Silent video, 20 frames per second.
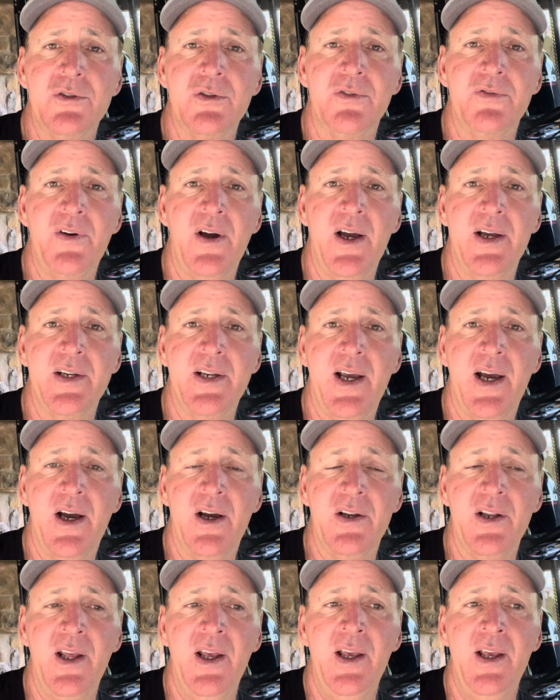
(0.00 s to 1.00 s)
you'll find
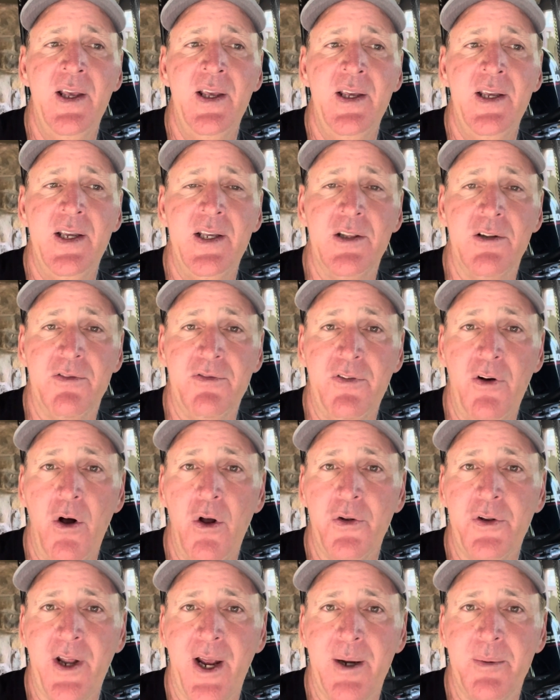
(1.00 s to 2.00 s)
out in the
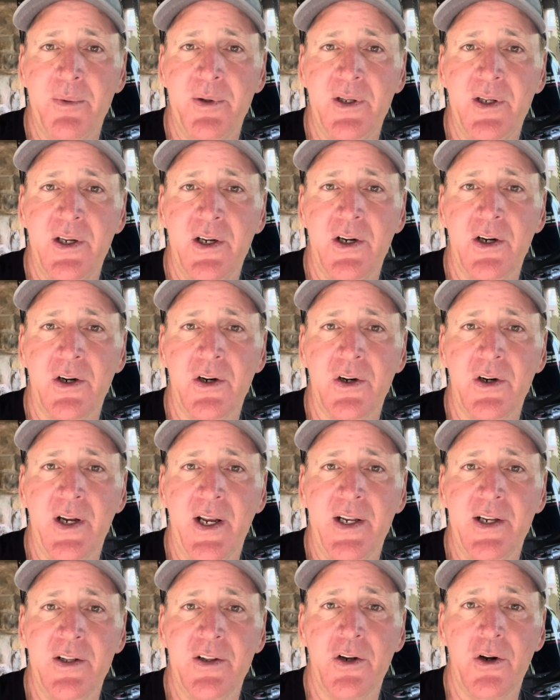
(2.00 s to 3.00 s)
fall time of the year
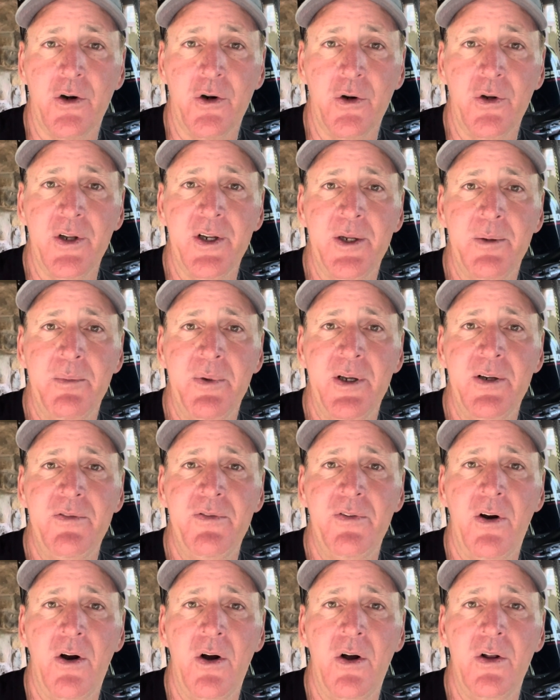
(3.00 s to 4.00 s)
and in the early to
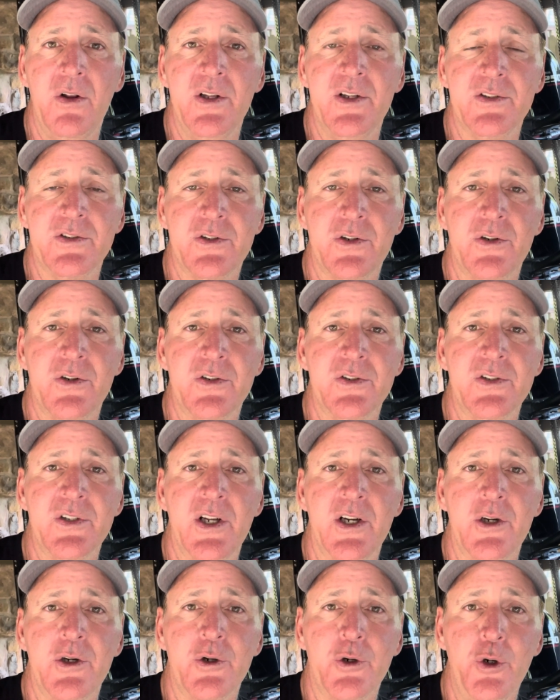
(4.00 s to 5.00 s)
mid-fall is there's
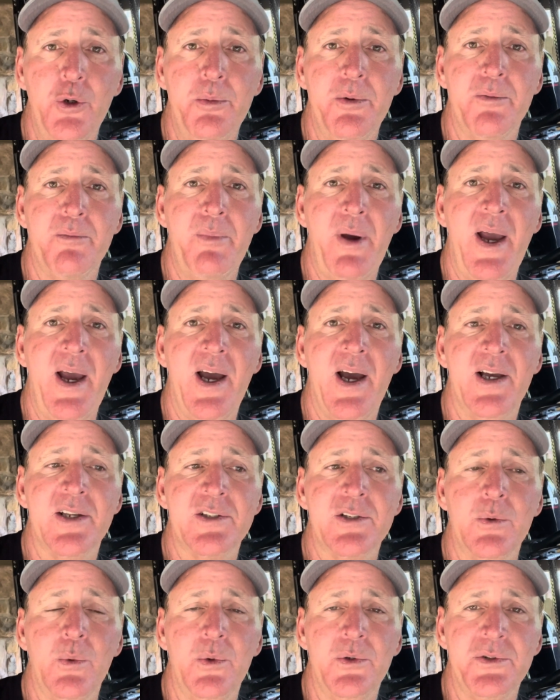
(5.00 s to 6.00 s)
a group of
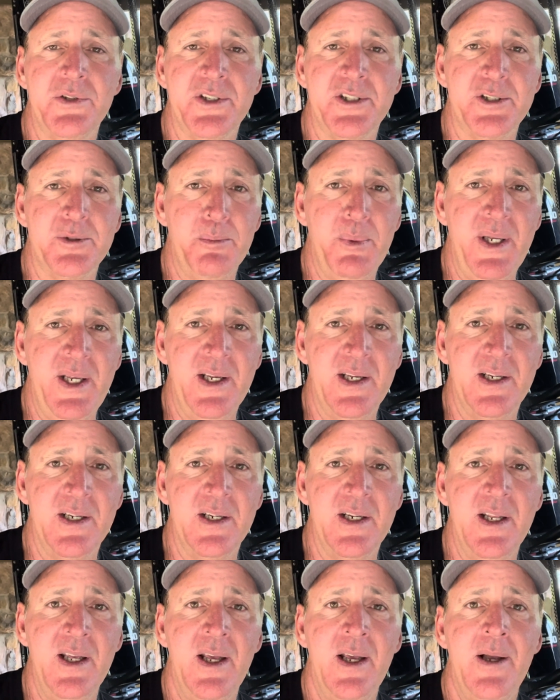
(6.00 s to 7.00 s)
bass that will
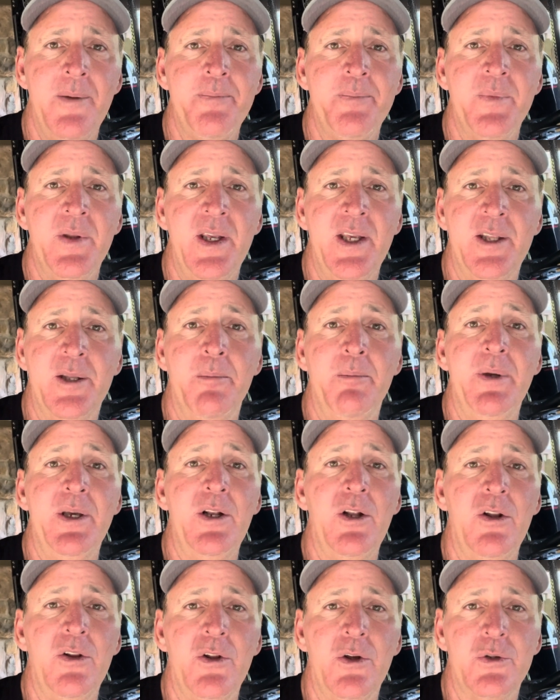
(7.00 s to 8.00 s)
suspend in the
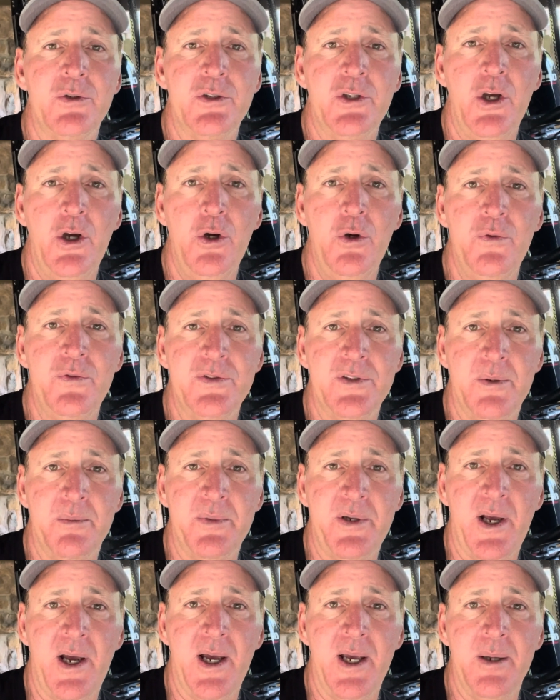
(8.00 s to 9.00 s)
middle of those coves
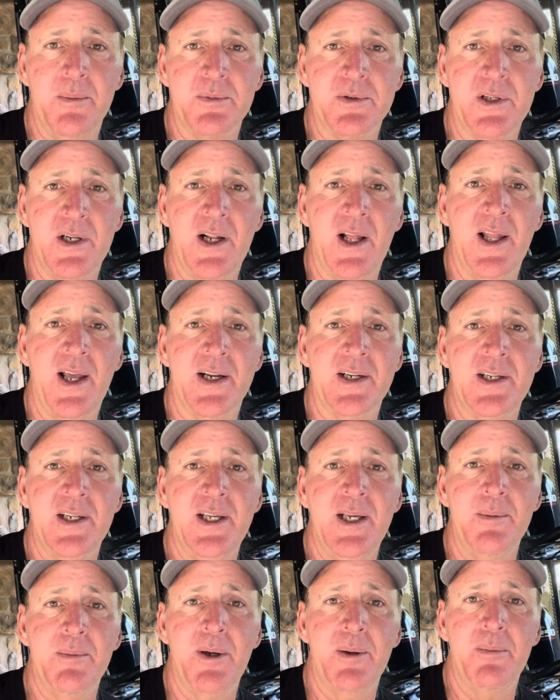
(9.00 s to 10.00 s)
sometimes. And I like to
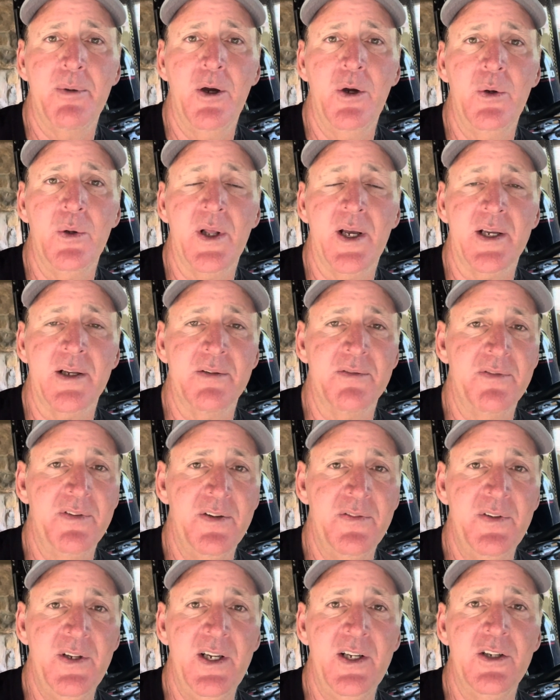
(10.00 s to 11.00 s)
get my boat like in
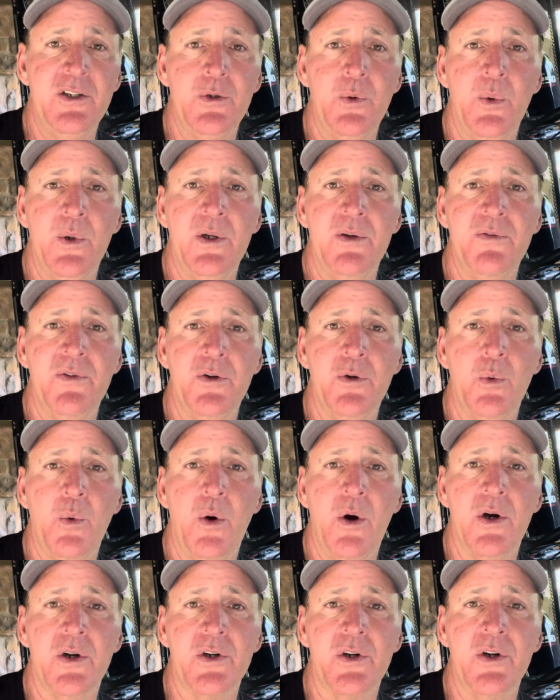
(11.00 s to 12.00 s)
15 to 20 foot of
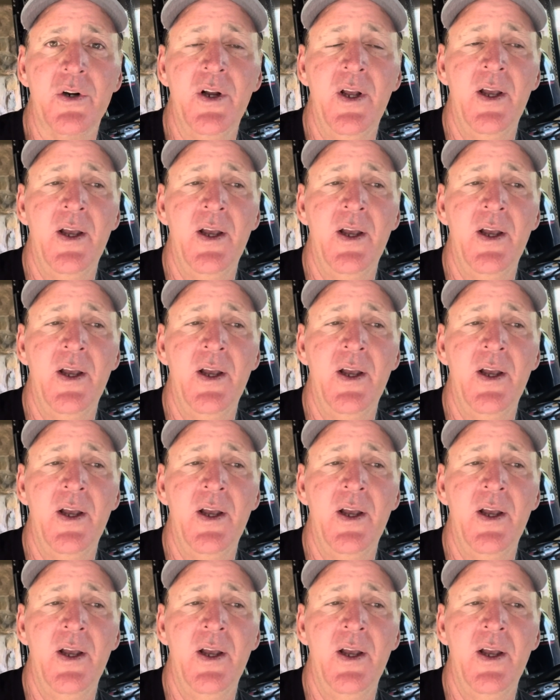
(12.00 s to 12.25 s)
water,